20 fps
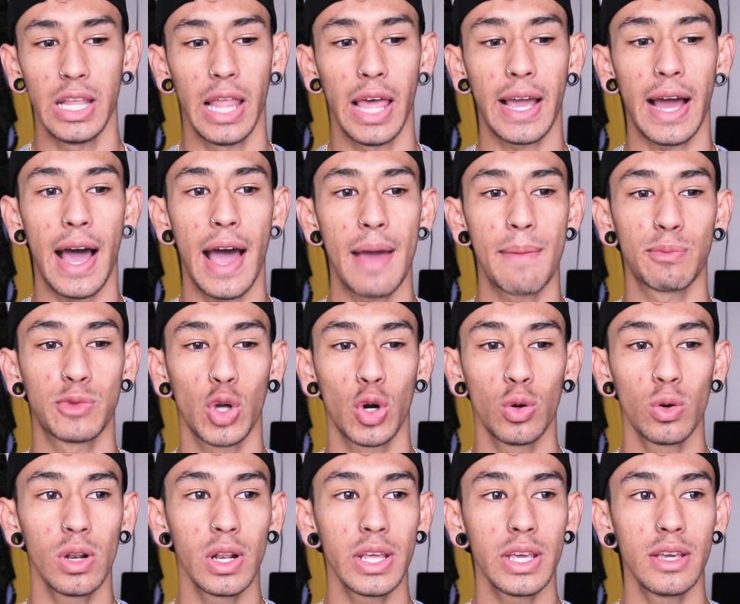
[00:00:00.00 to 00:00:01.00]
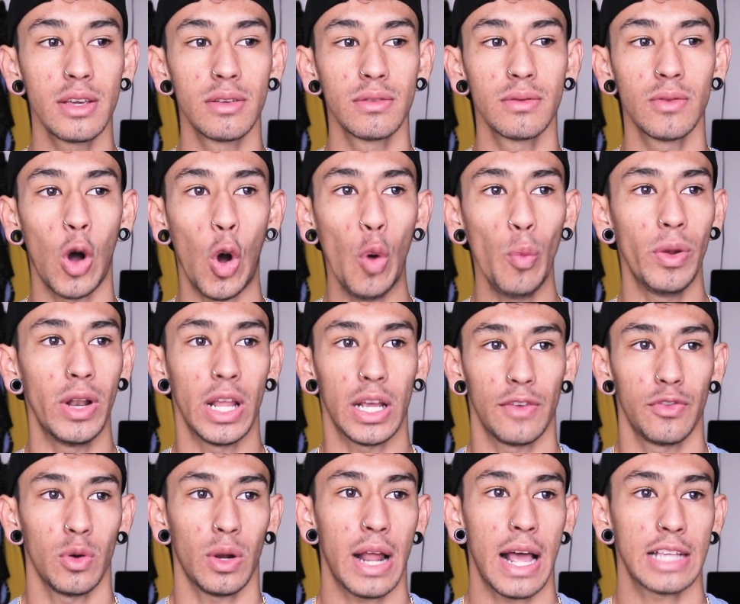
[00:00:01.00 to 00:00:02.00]
Like, I'm totally open. Like,
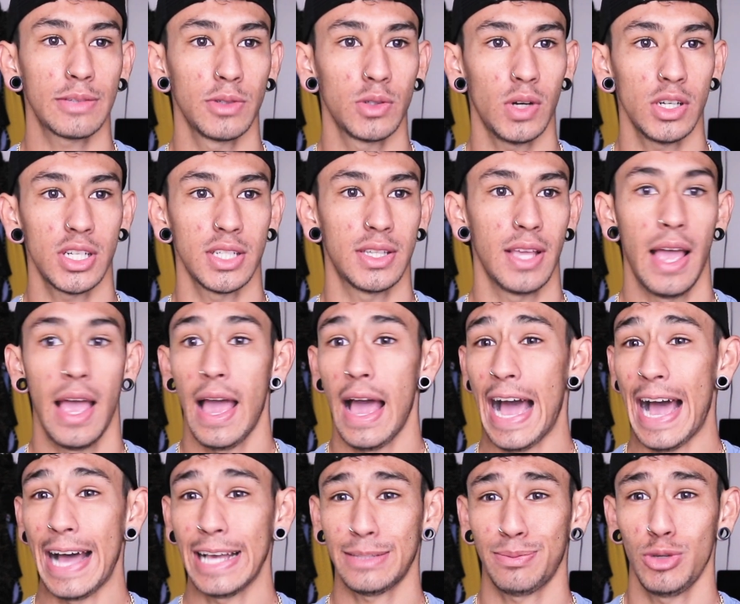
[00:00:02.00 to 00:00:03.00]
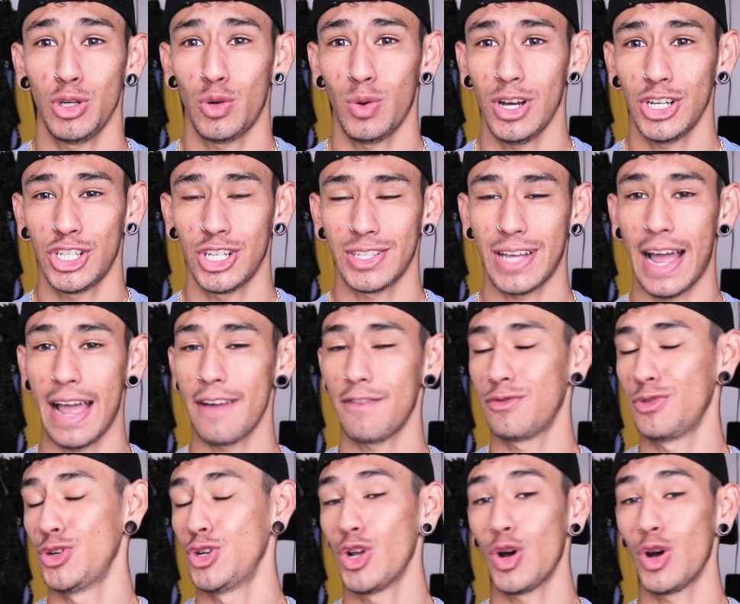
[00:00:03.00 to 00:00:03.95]
if you want to ask me questions, ask me questions. I have